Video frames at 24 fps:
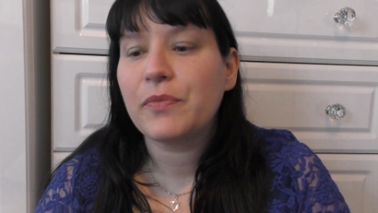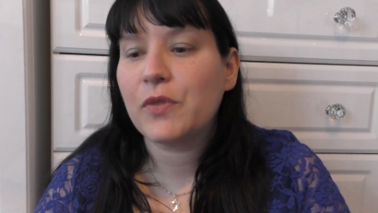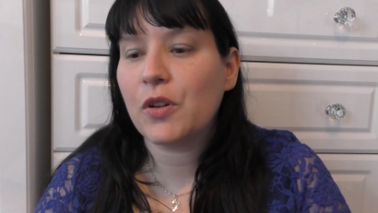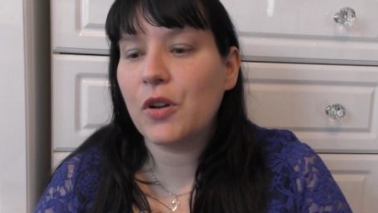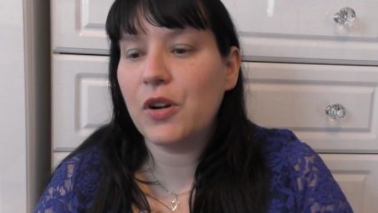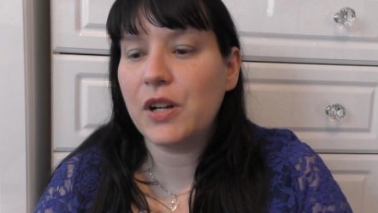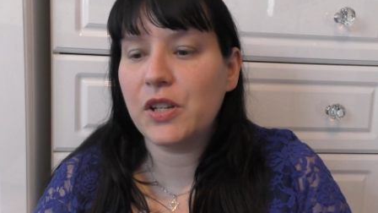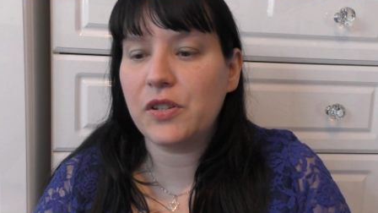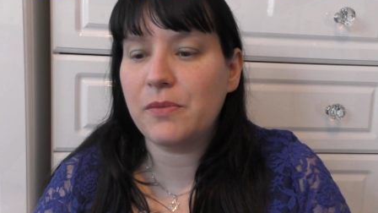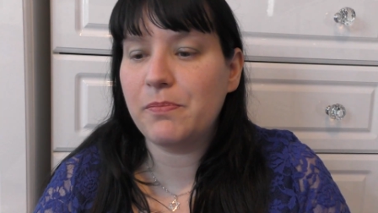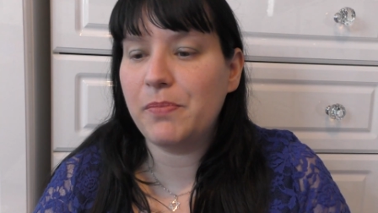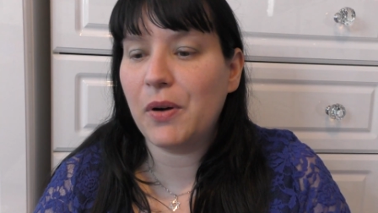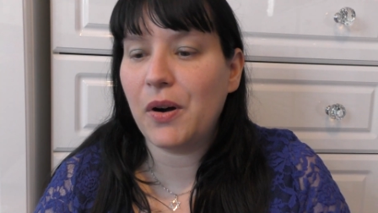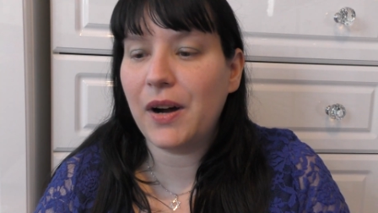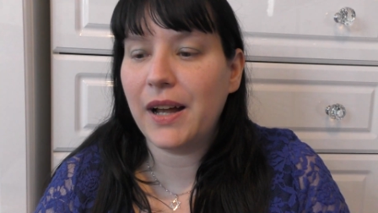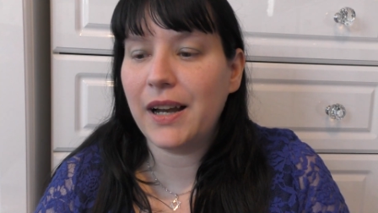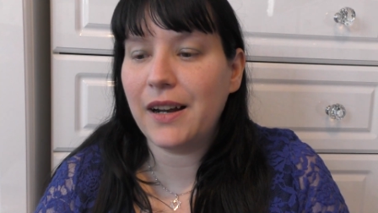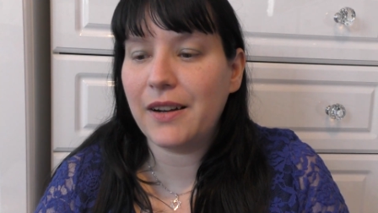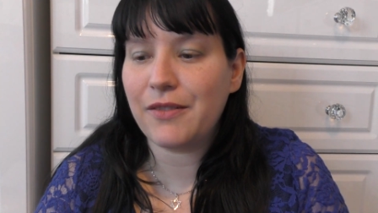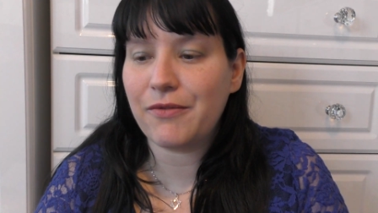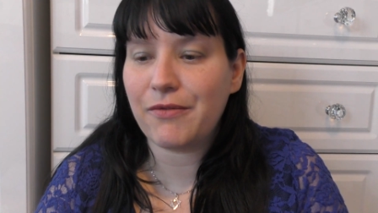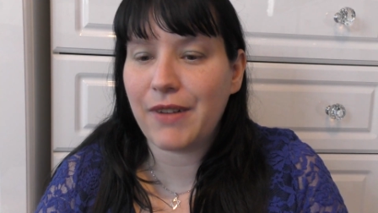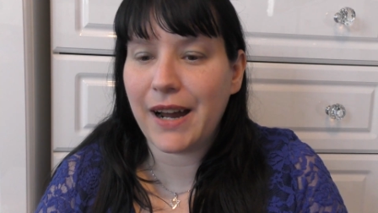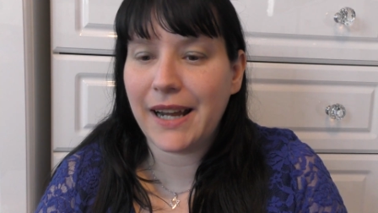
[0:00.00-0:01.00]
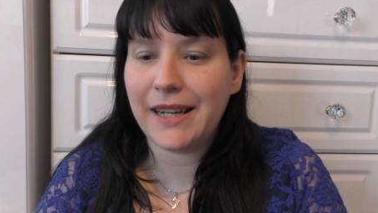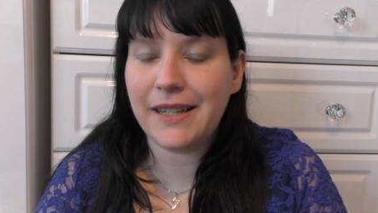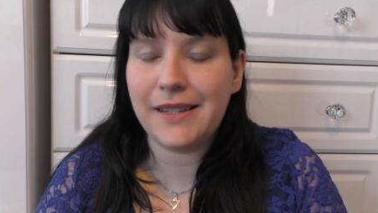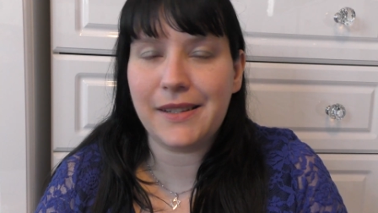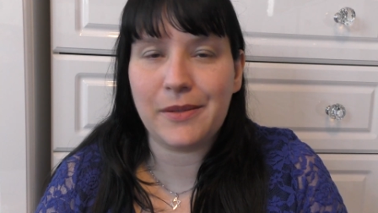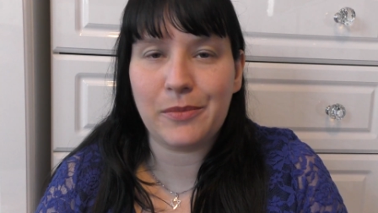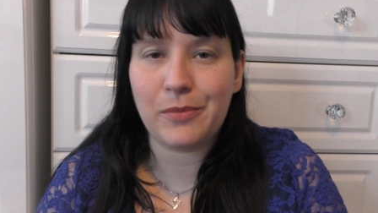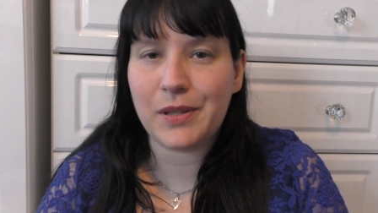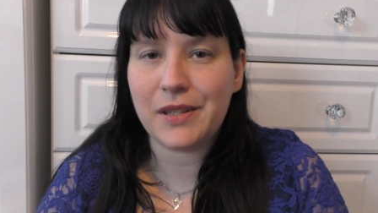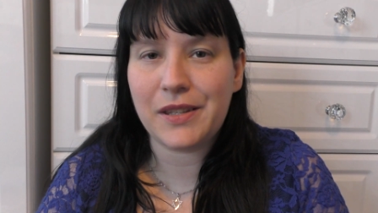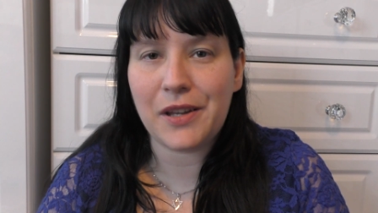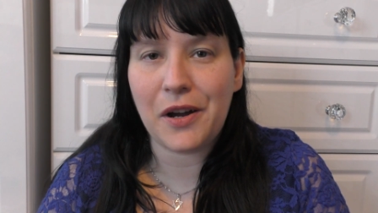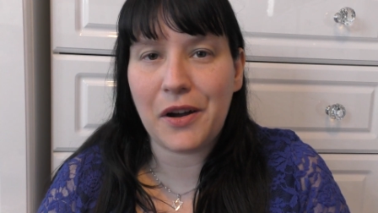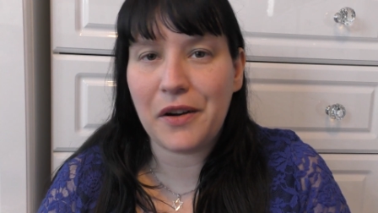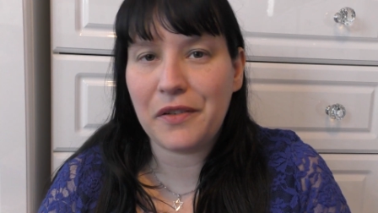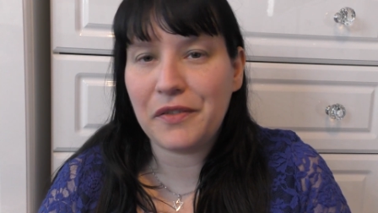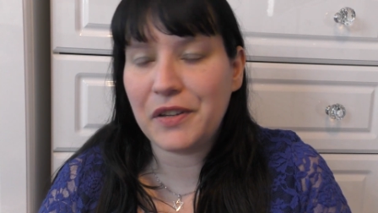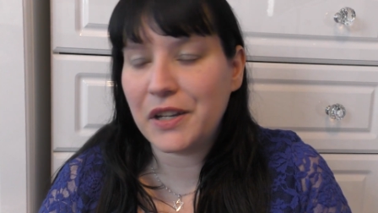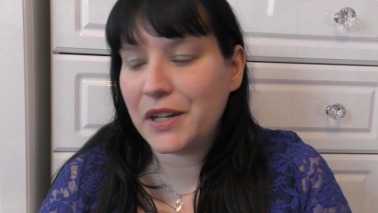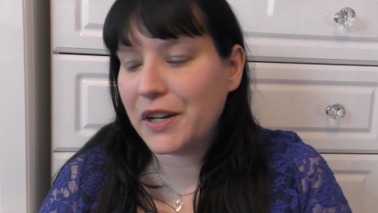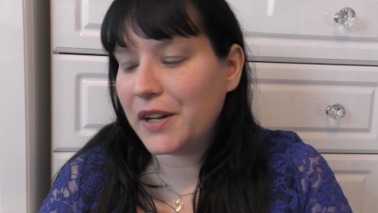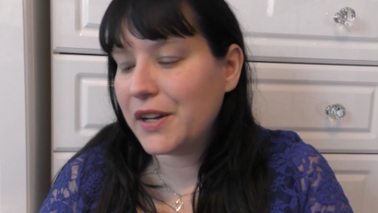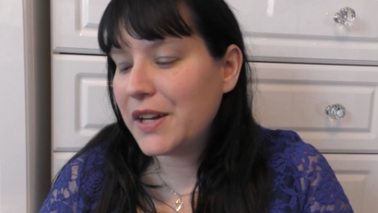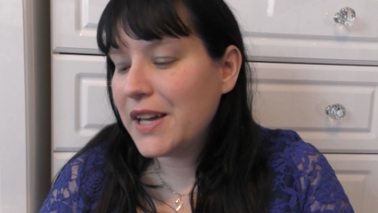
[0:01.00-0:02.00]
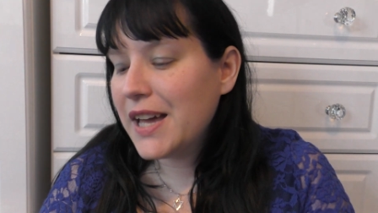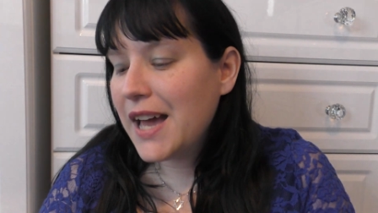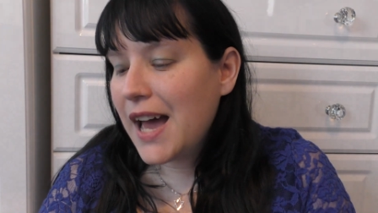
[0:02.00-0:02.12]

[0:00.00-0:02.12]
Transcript: I just buy like random stuff, you know.